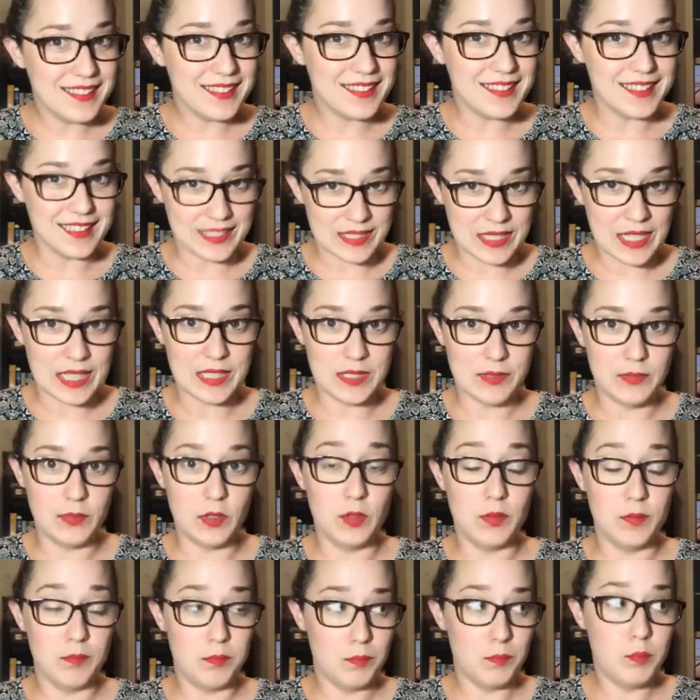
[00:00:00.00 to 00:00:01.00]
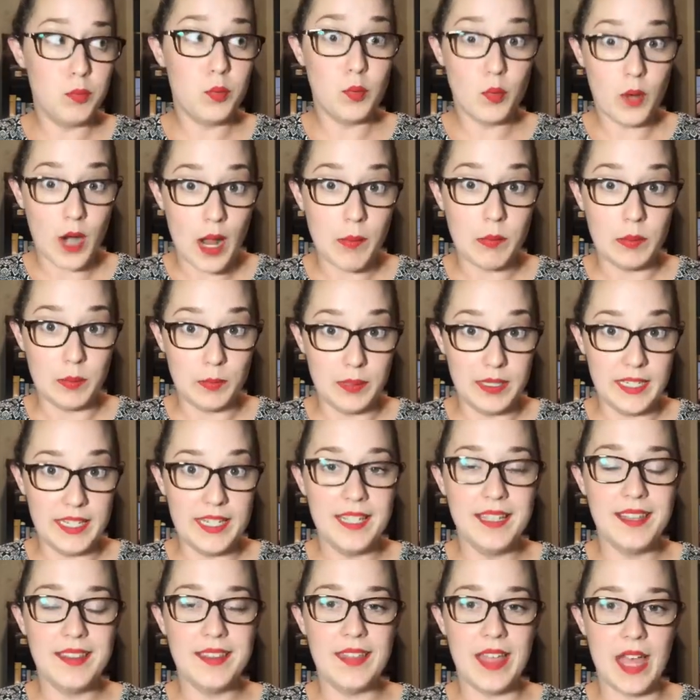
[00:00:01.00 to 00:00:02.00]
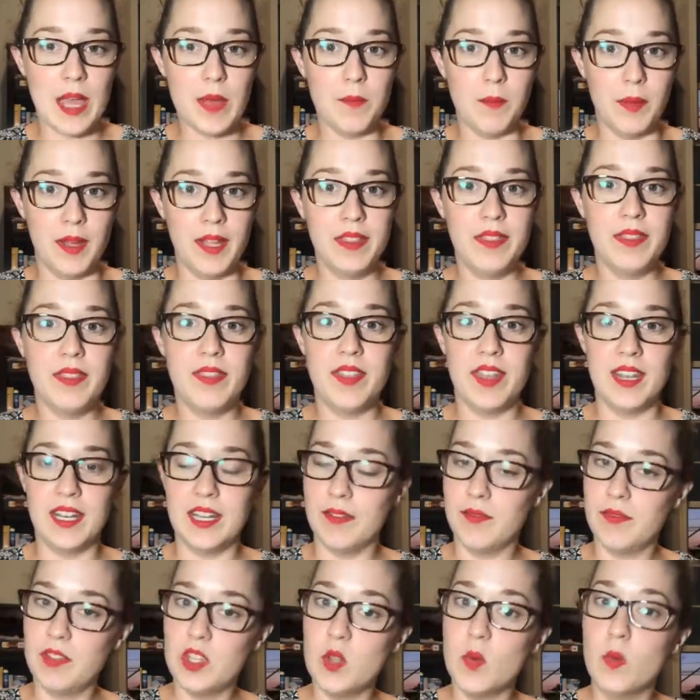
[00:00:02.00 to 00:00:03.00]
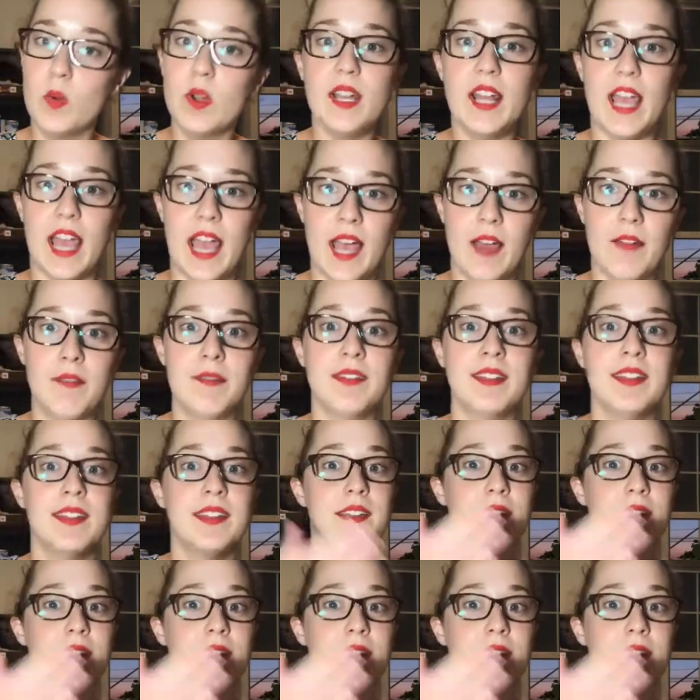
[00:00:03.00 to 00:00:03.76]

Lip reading: successful probably that month than if you would have